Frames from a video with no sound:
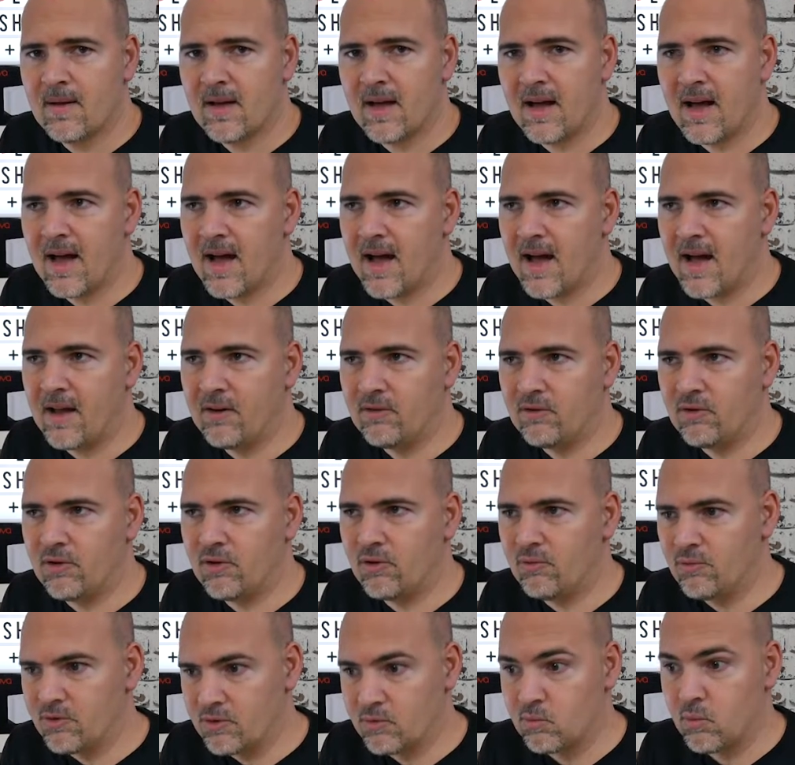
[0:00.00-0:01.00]
and
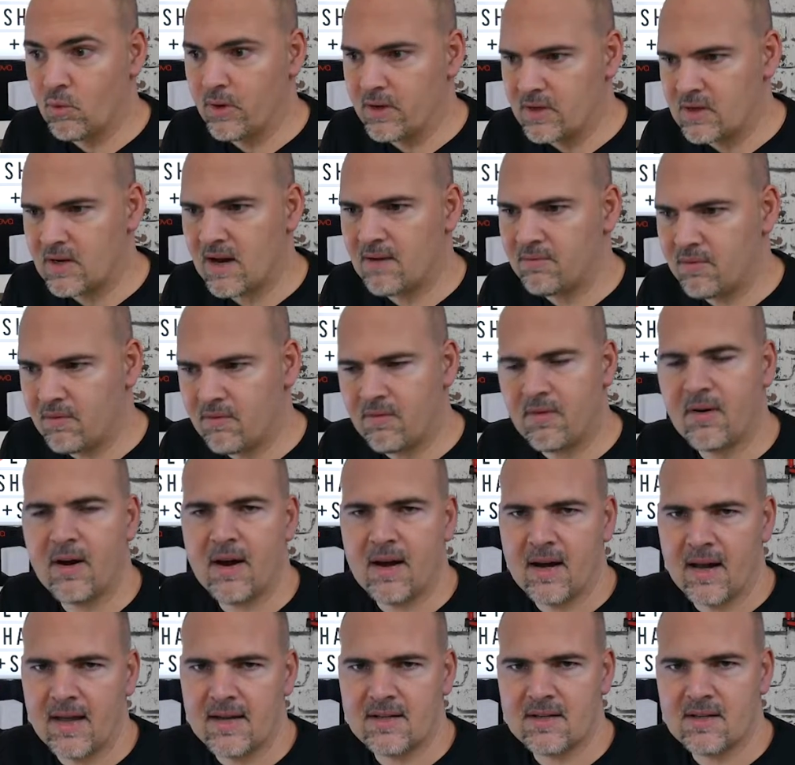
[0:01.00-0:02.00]
you just want it to have the
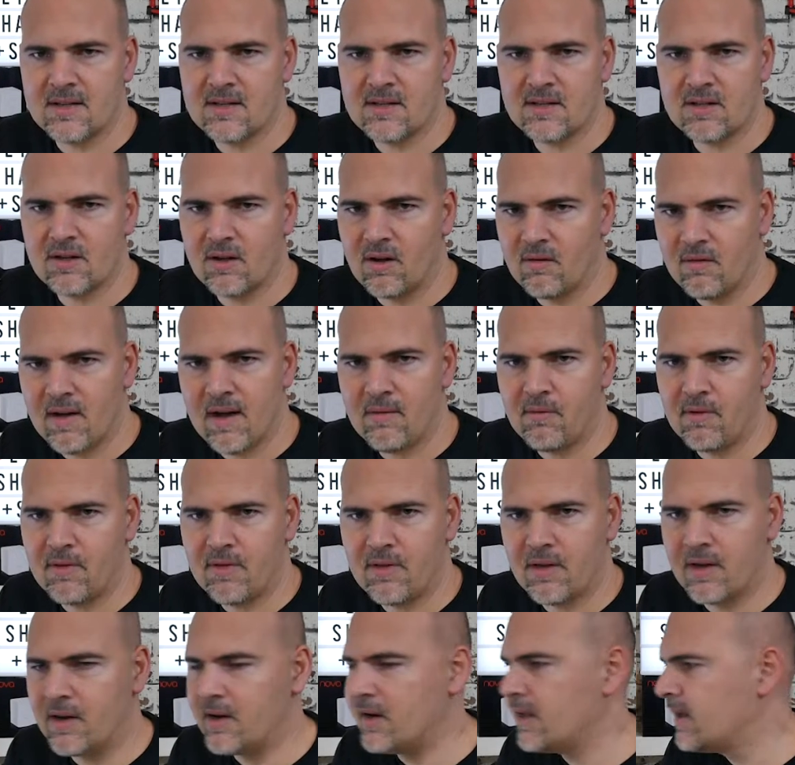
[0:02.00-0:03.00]
very latest of
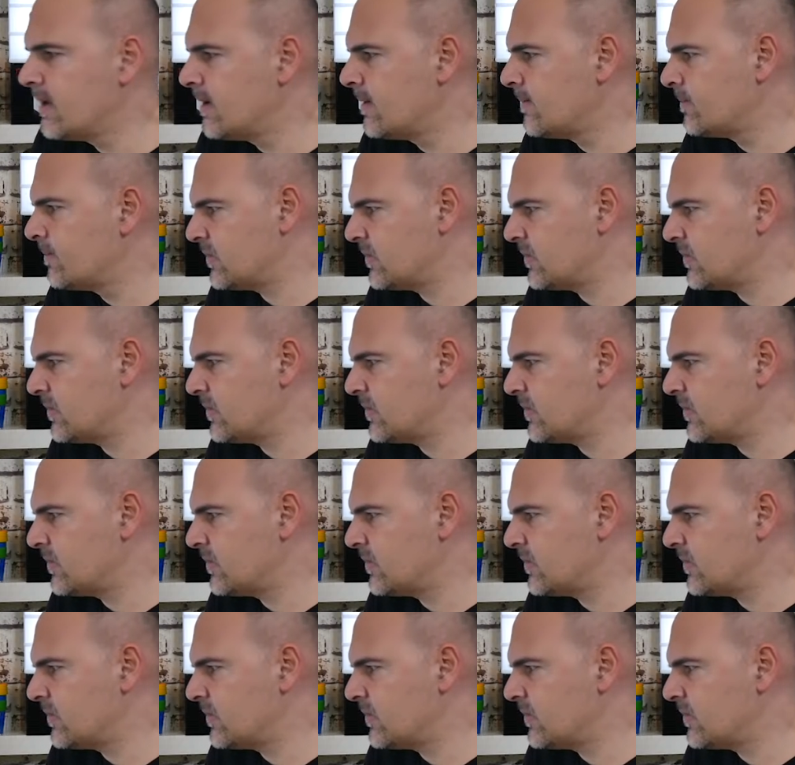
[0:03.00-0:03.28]
everything,